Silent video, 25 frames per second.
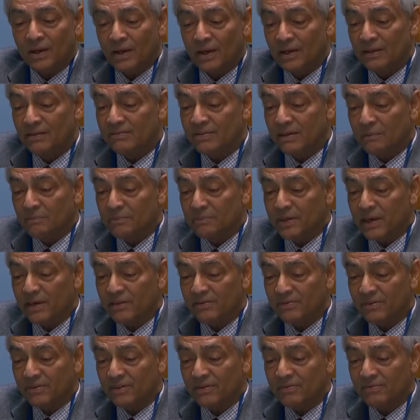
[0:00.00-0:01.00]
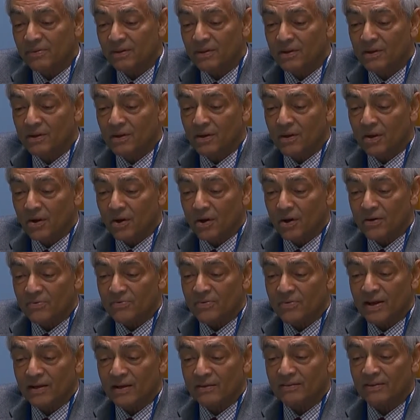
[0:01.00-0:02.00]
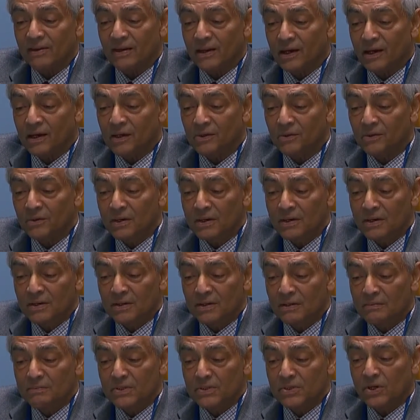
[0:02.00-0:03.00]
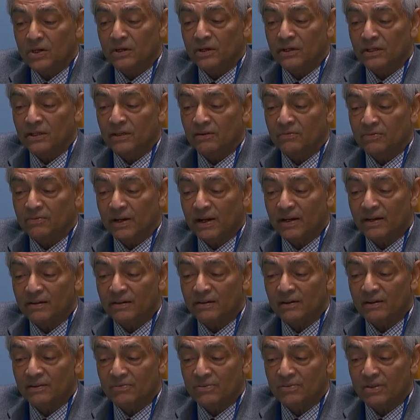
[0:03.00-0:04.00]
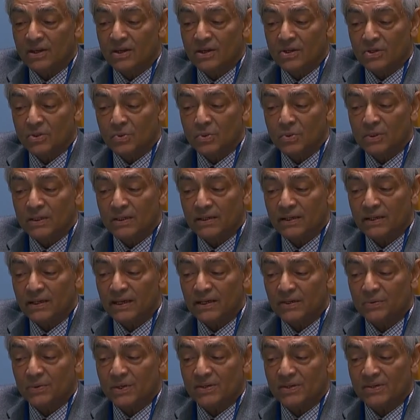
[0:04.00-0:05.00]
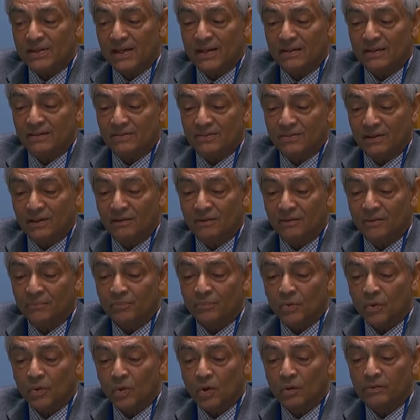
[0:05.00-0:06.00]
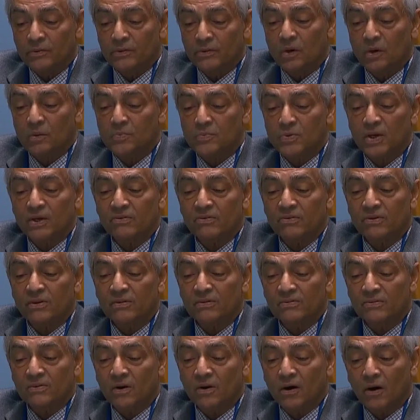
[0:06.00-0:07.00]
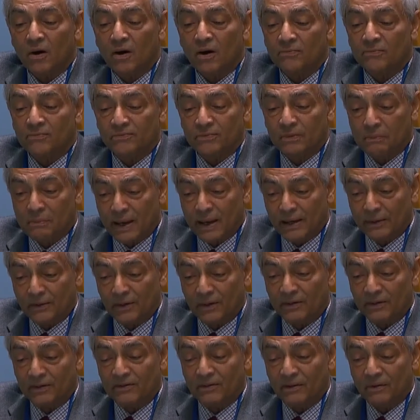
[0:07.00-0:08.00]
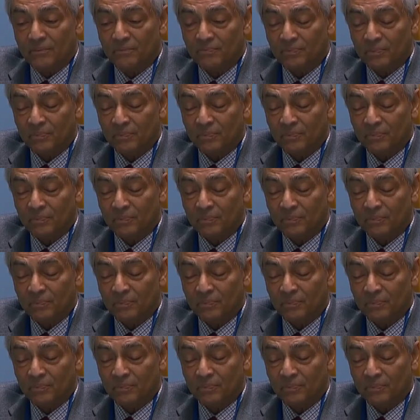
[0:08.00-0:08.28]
In some cases, contracts allow a majority of creditors to agree to a standstill over the objections of the minority.